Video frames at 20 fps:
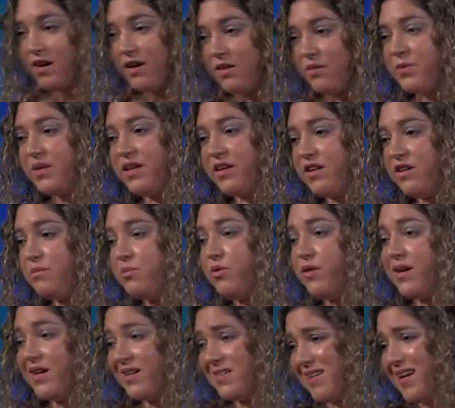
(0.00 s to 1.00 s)
a really good
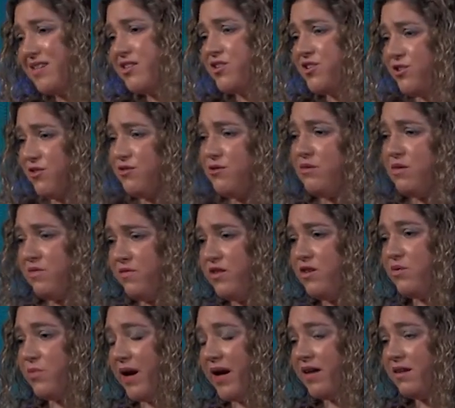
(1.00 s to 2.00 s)
point, because I just showed you a
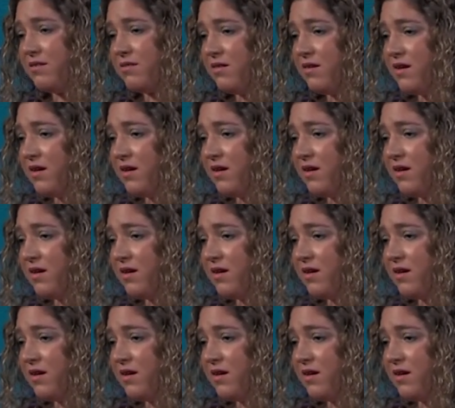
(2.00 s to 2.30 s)
few, right?